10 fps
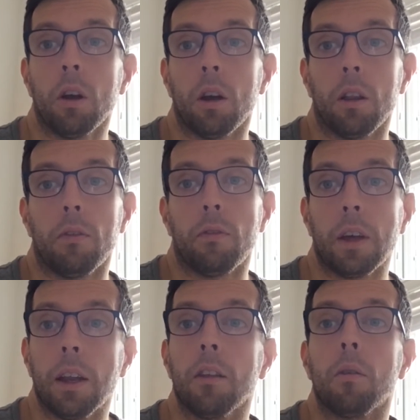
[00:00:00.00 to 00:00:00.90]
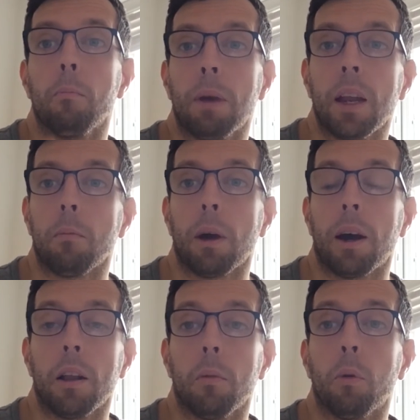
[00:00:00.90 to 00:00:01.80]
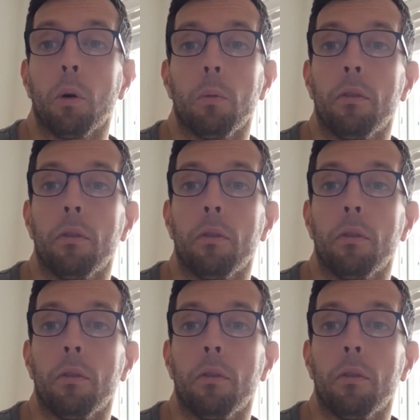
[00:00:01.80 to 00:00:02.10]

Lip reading: and the feelings, the meaning behind the poem.